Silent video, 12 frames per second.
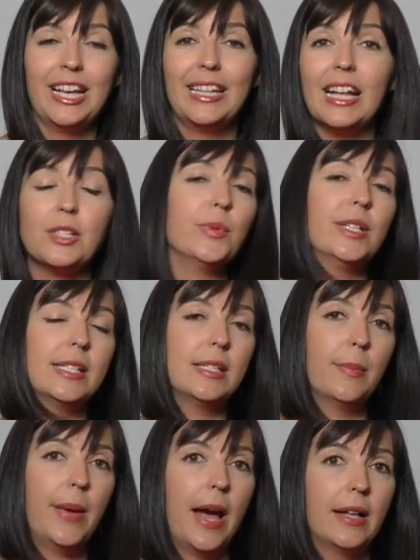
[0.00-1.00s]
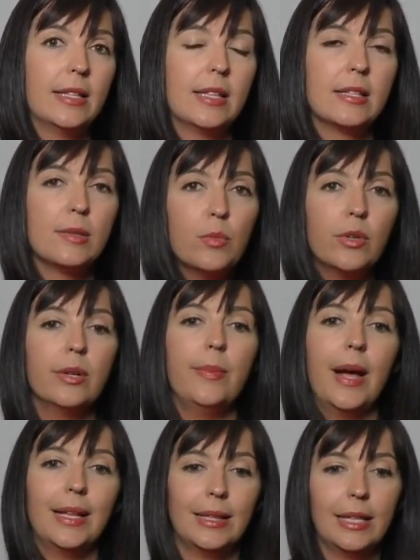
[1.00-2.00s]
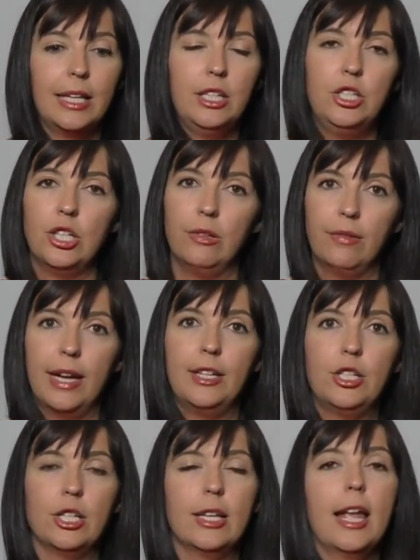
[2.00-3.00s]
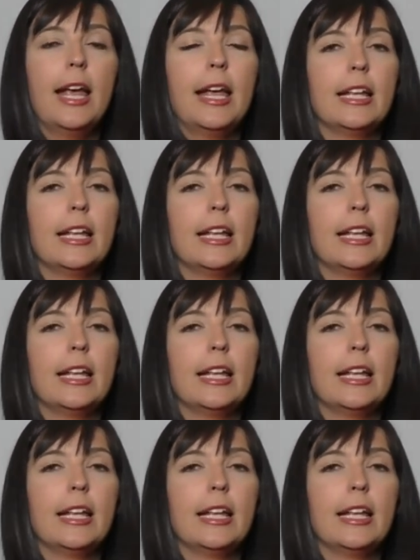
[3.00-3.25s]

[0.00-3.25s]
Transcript: That's what it's about. It's more about lead generation.